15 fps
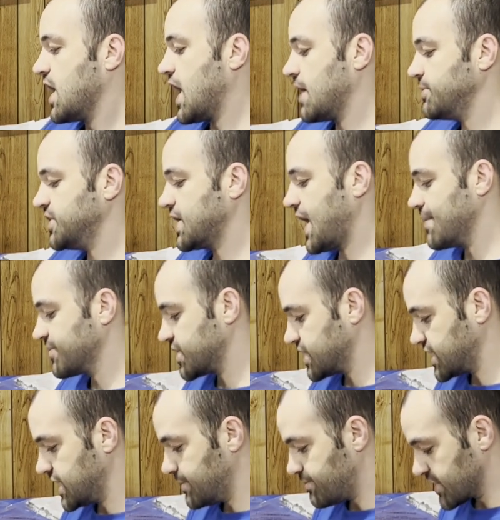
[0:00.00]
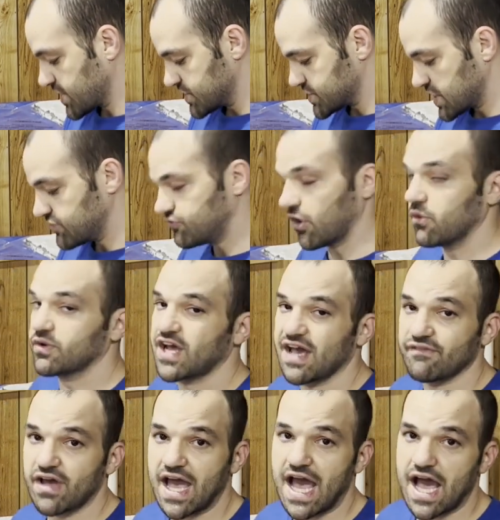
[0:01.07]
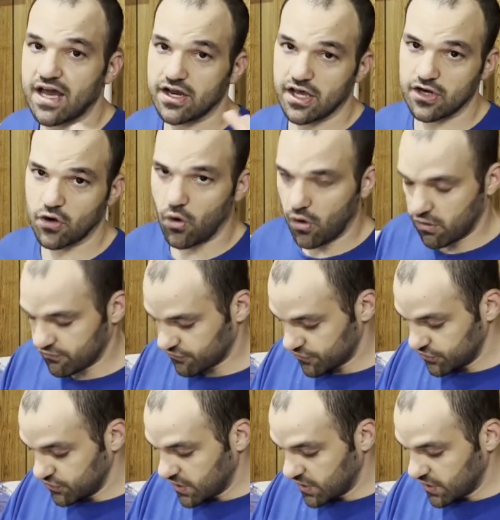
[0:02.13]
I mean, I'm going to keep it because I don't have a hat at all for you